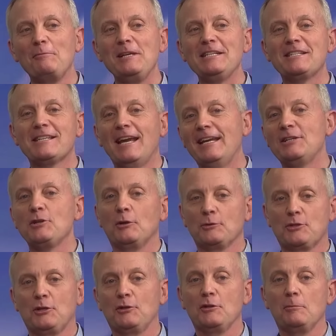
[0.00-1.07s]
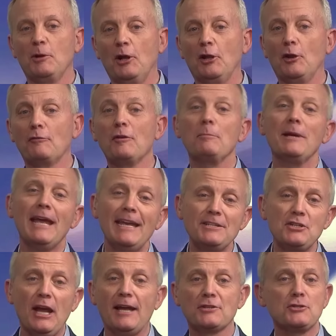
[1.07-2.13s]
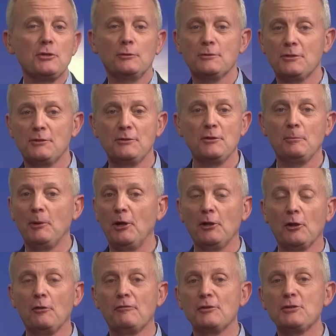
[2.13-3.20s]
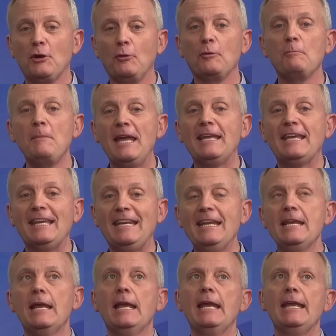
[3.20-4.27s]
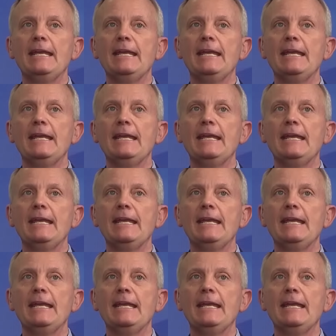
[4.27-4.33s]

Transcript: want to be saying don't turn the ball over, but hey, Josh, don't turn the ball over. Don't make it